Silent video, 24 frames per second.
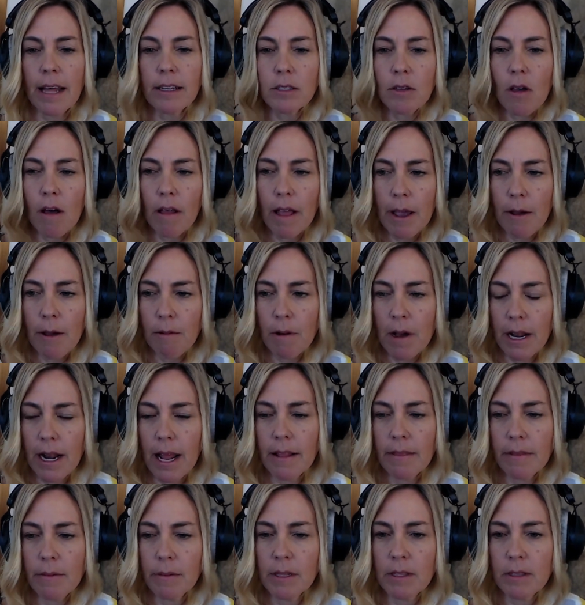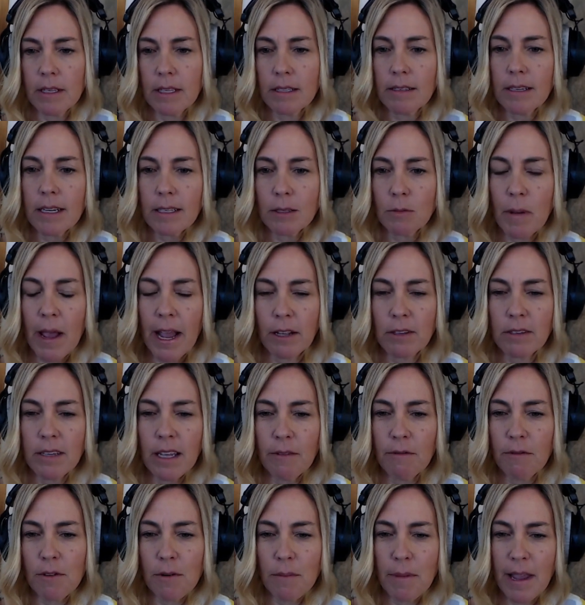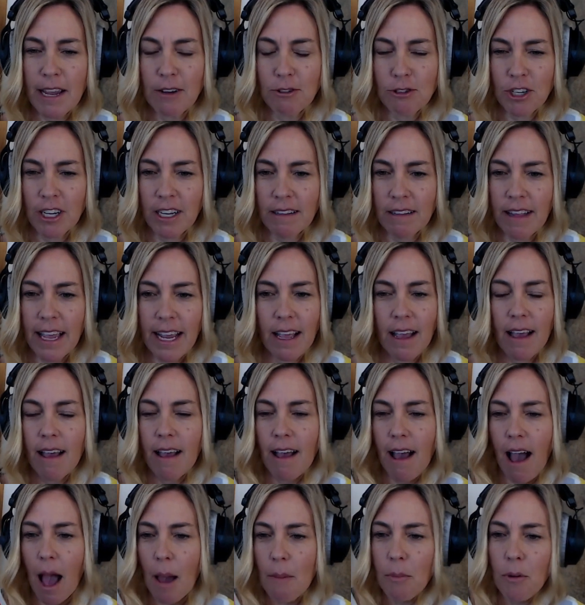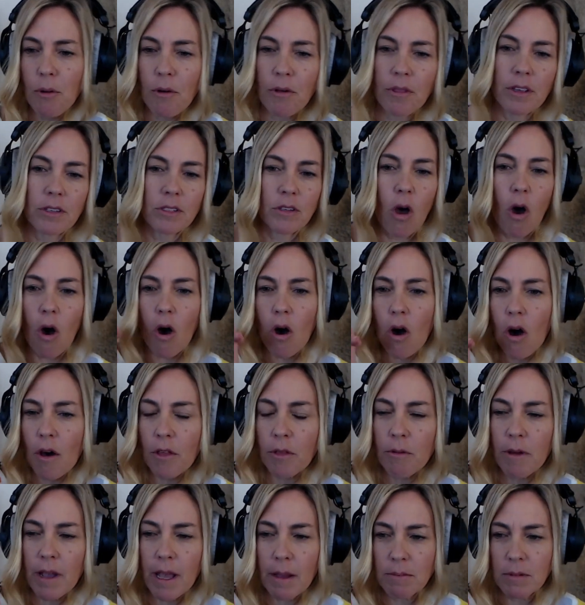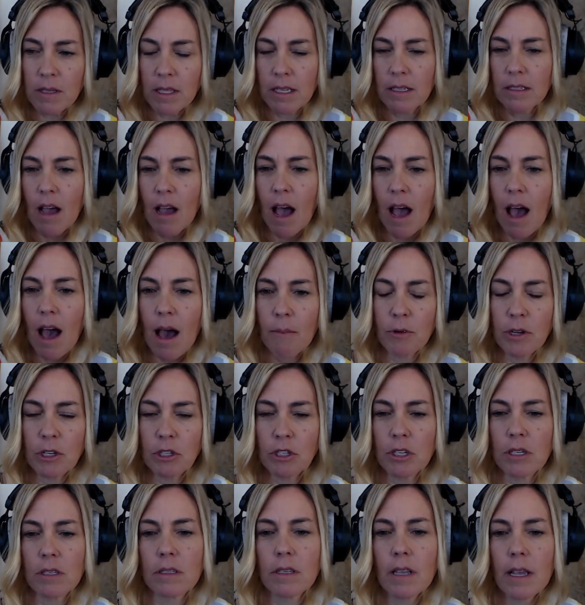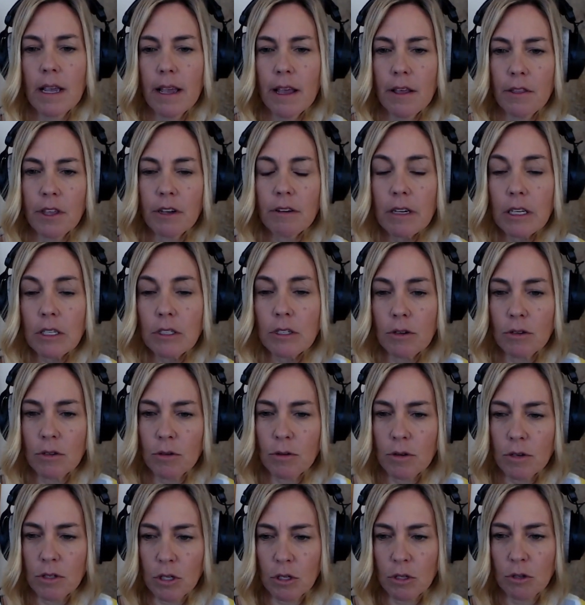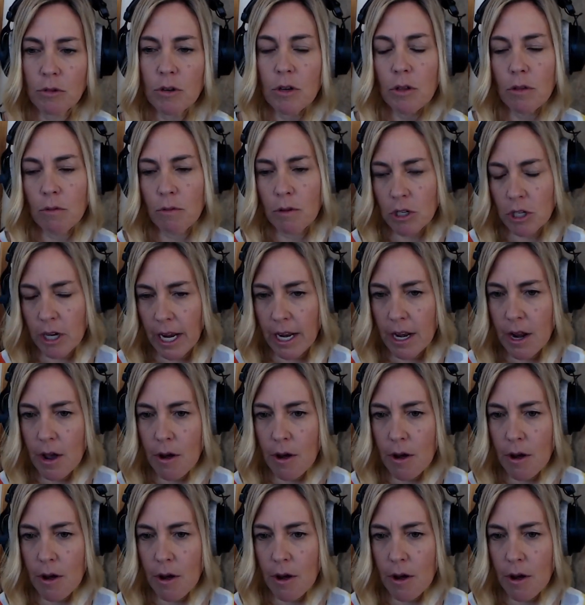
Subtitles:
That's all I want. But this gets back to information. Like, I pull this all the way up to the top, which is there is no source of truth, which I